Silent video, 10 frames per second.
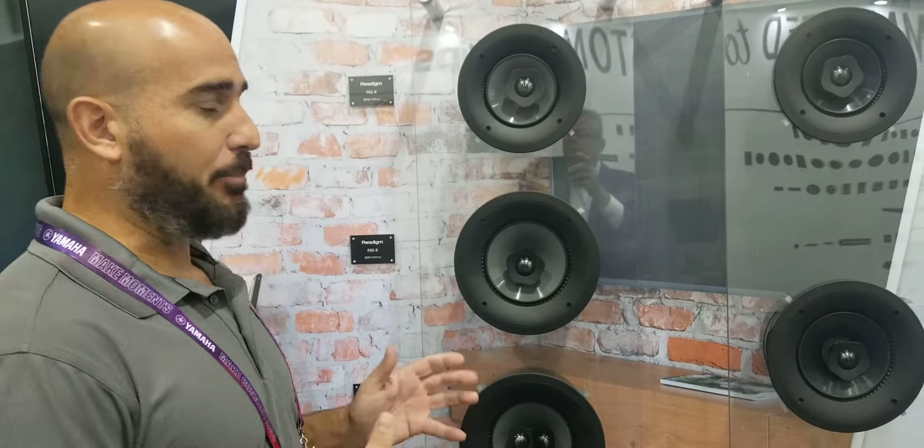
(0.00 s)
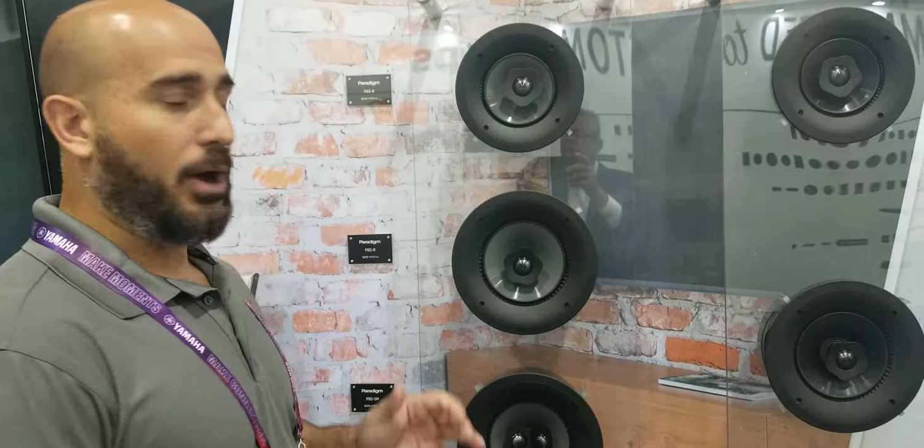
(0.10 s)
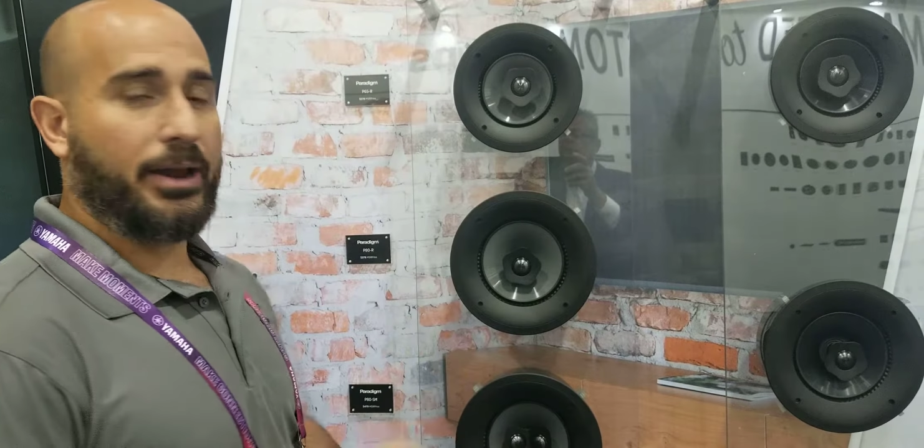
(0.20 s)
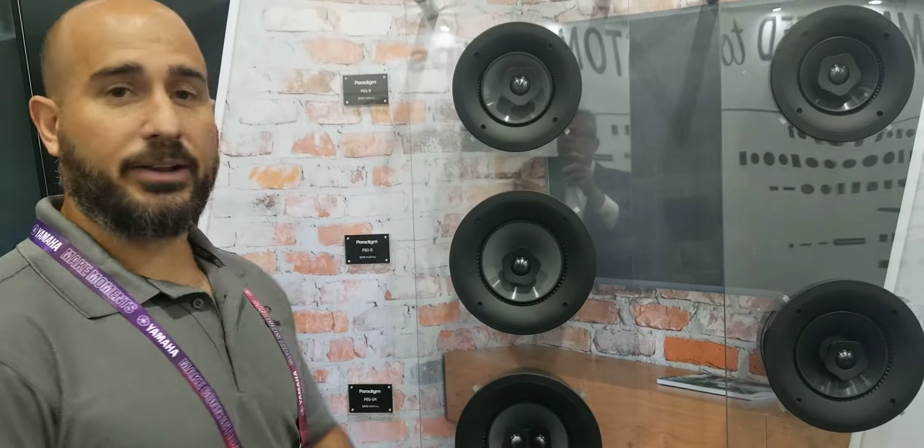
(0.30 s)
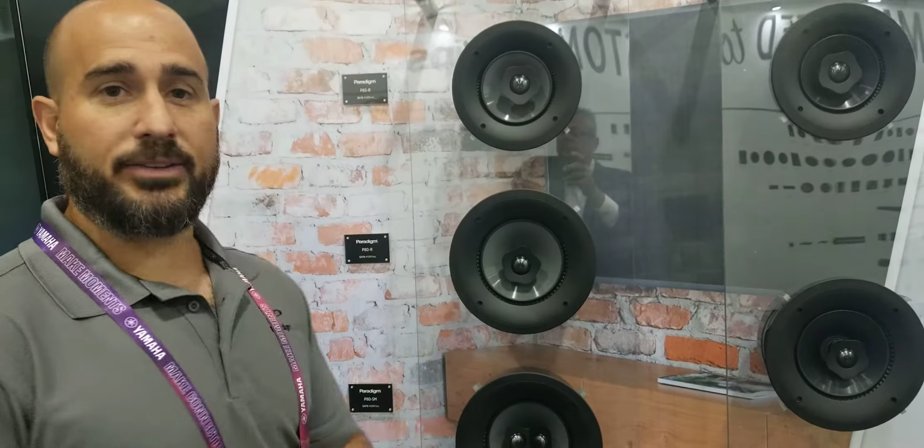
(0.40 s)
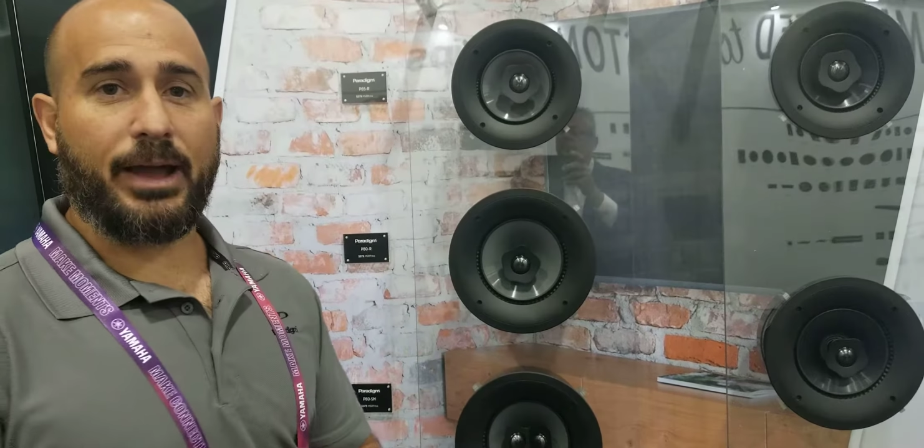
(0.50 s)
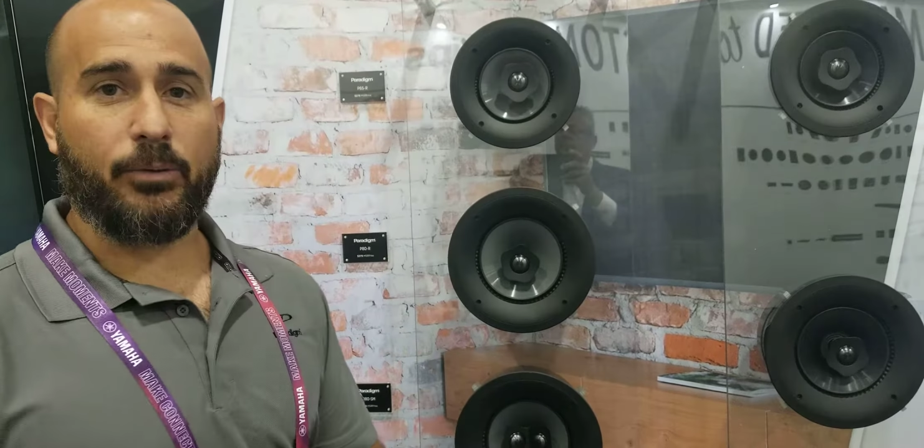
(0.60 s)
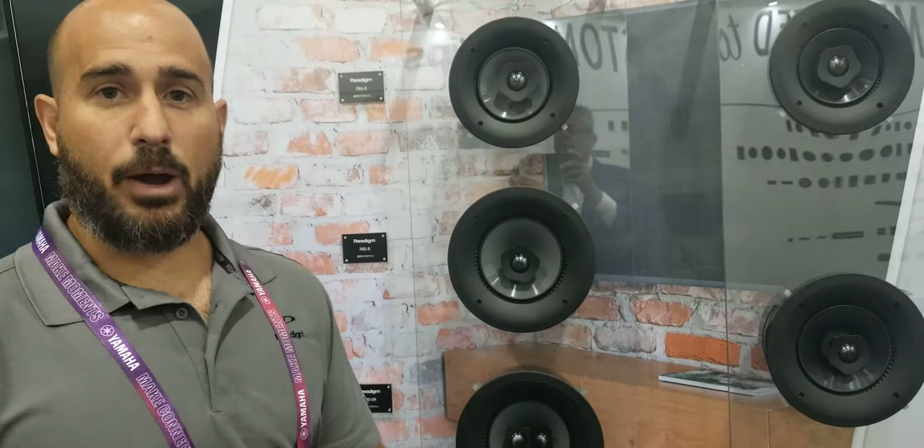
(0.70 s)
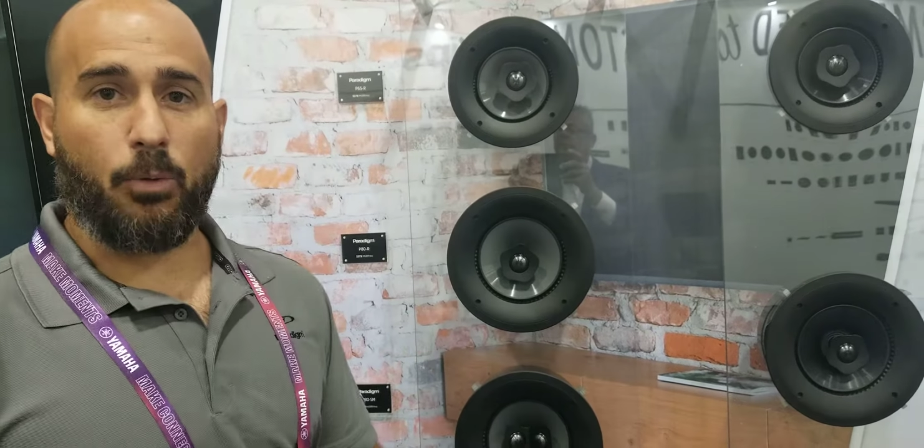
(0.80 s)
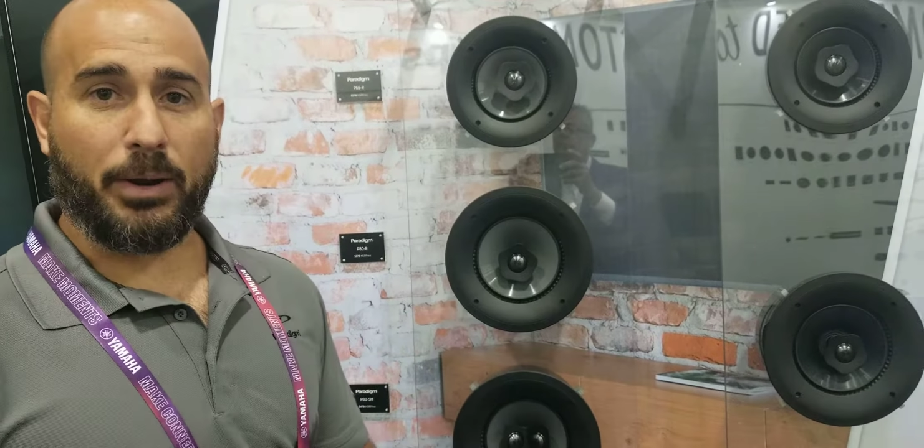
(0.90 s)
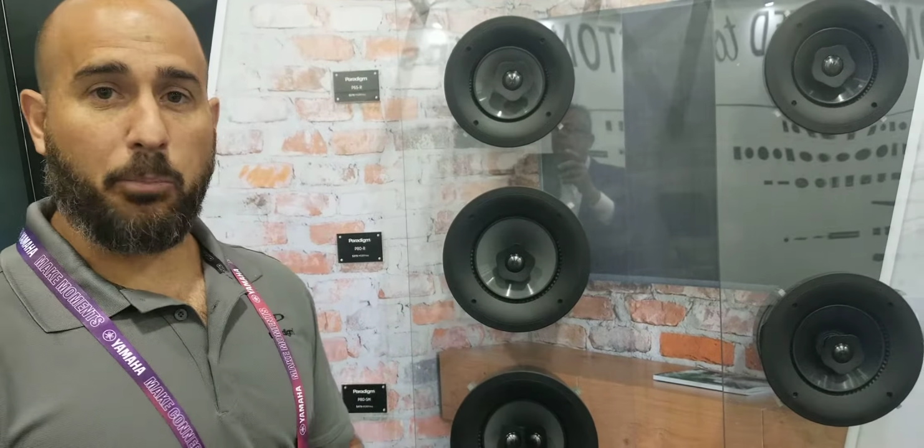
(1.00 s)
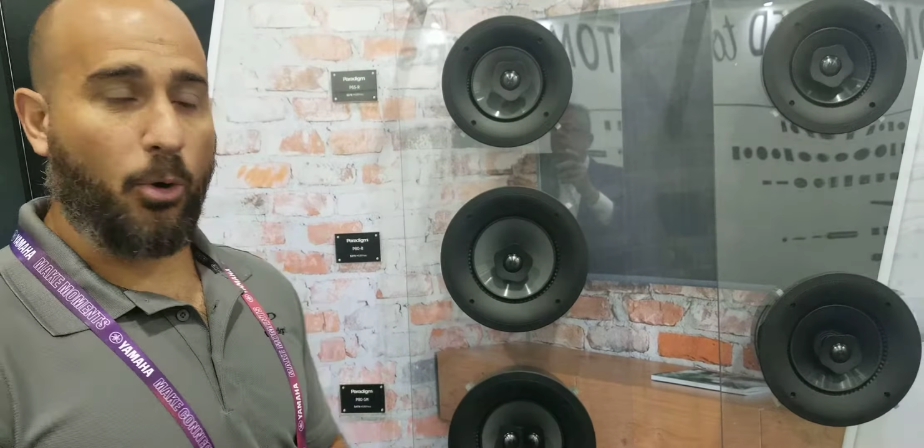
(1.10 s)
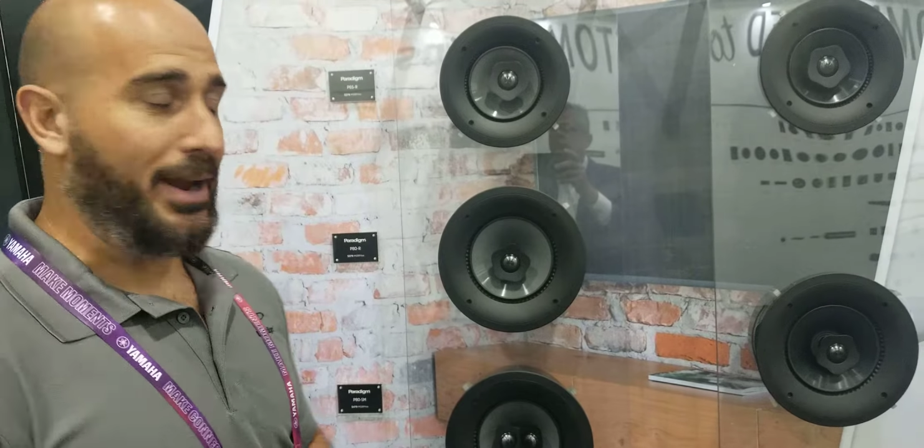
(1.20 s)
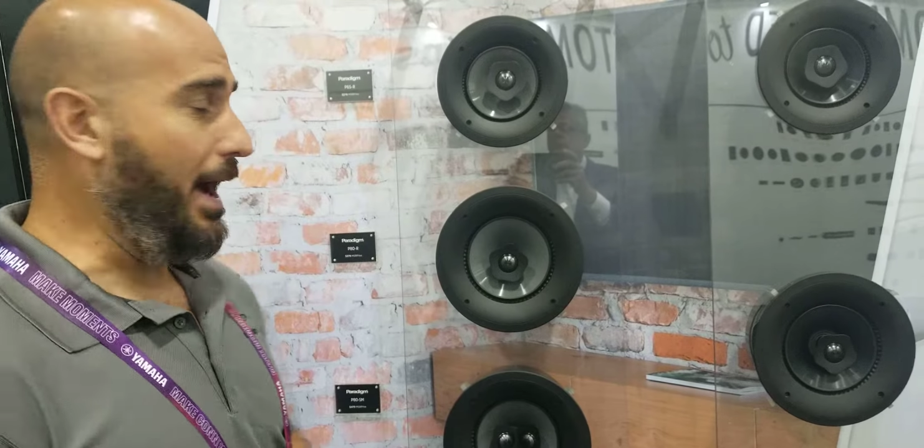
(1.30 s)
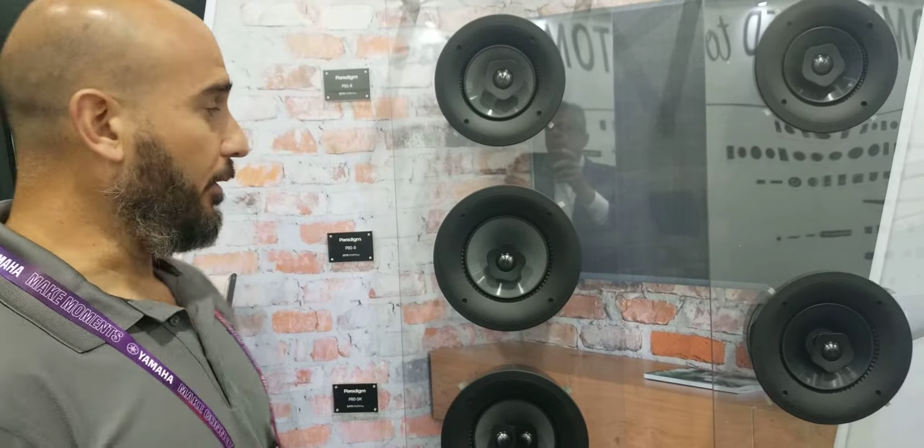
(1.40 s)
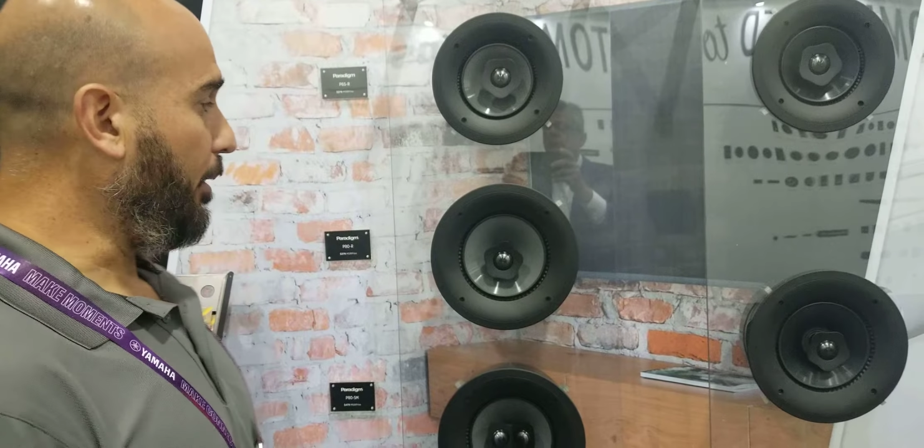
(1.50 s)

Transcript: products that I want to point out.